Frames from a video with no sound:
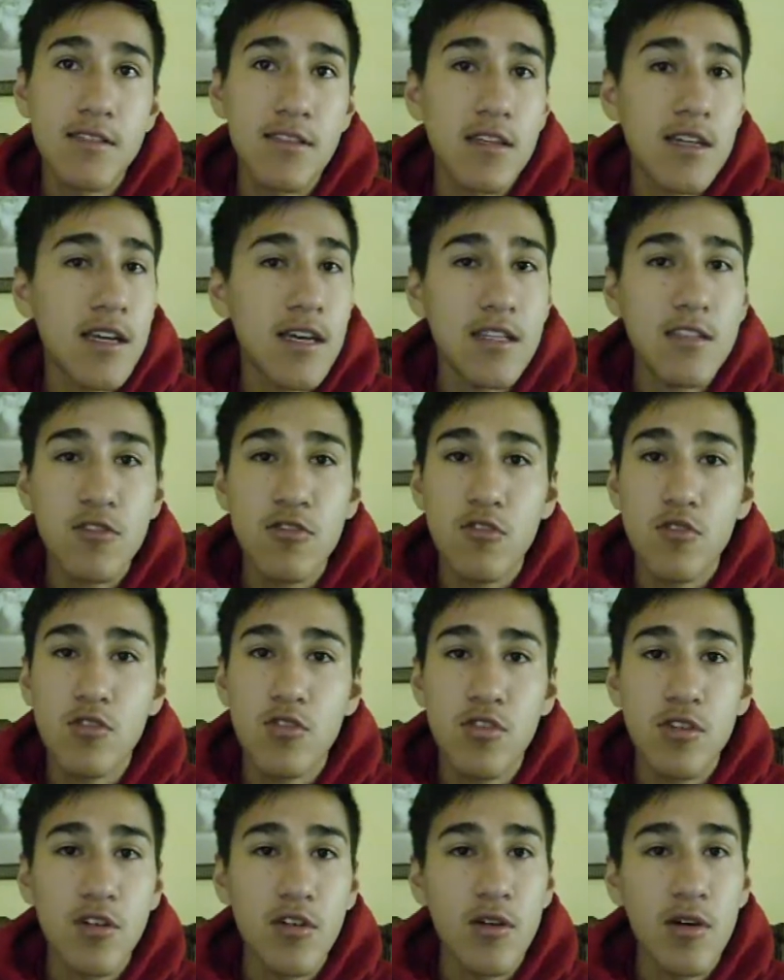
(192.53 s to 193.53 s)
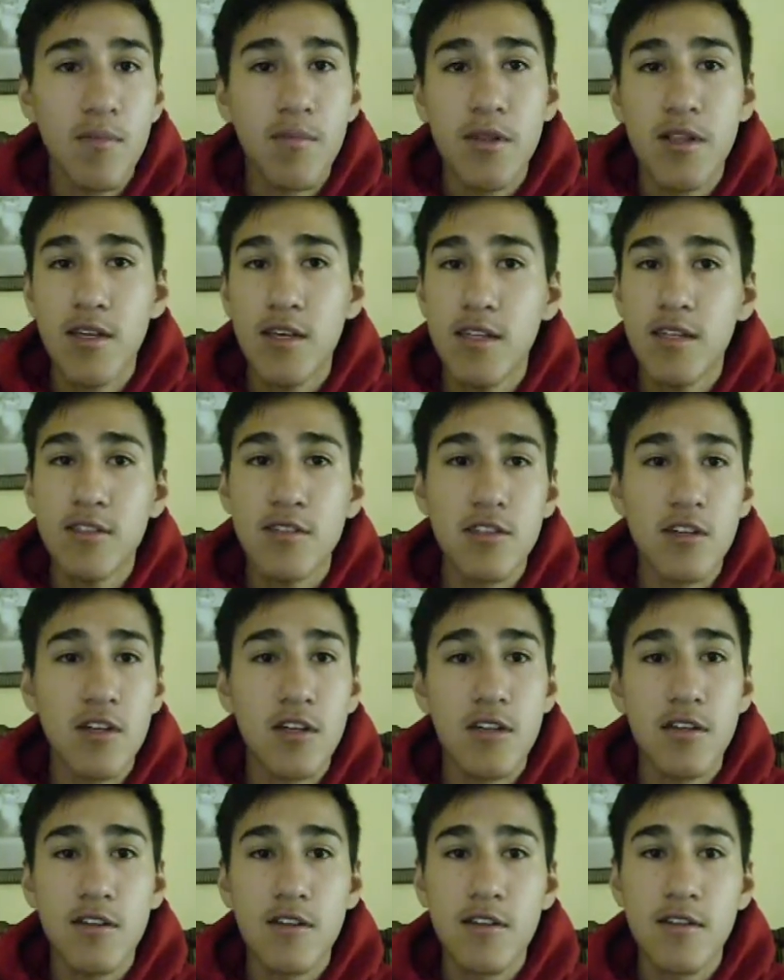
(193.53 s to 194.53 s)
like I told you, I played
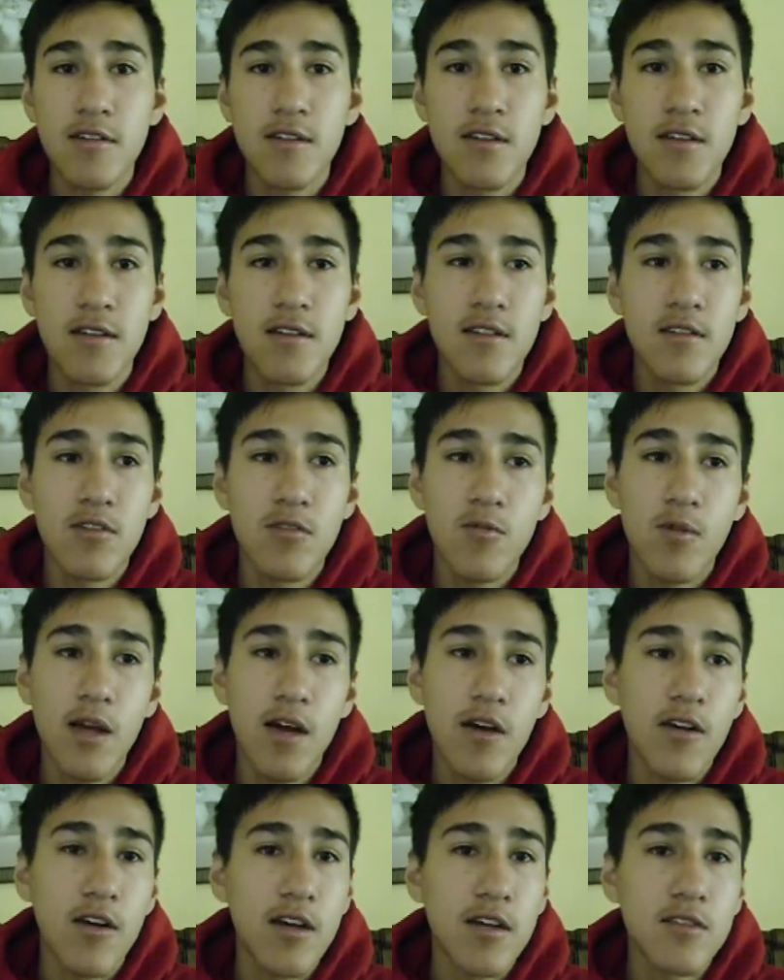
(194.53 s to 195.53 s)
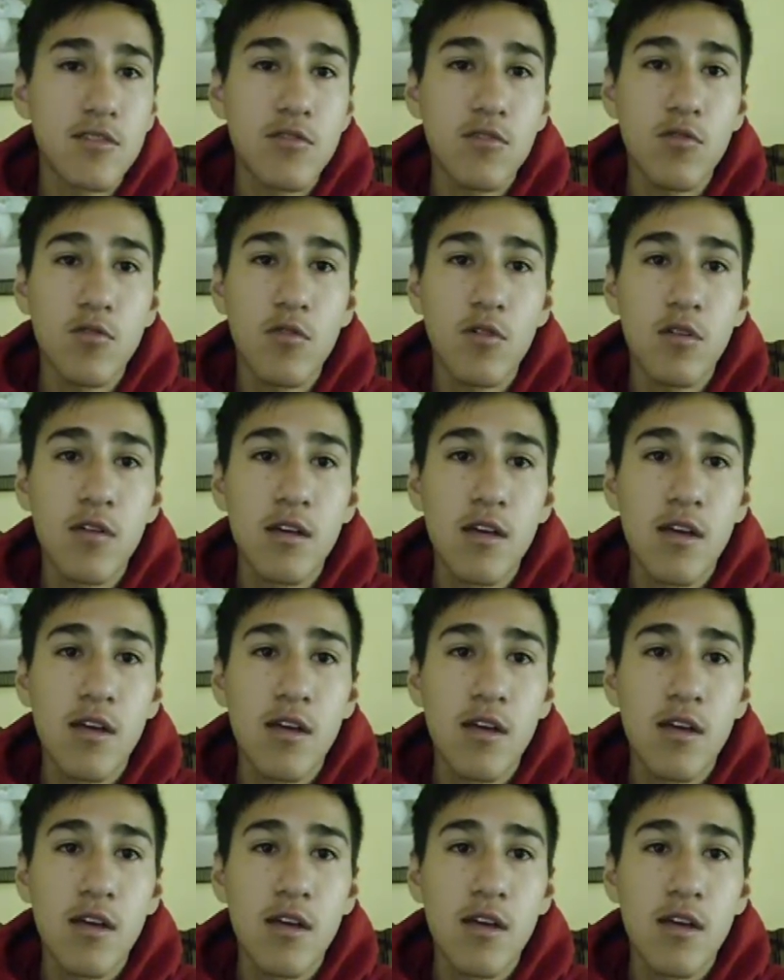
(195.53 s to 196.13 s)
soccer throughout high school.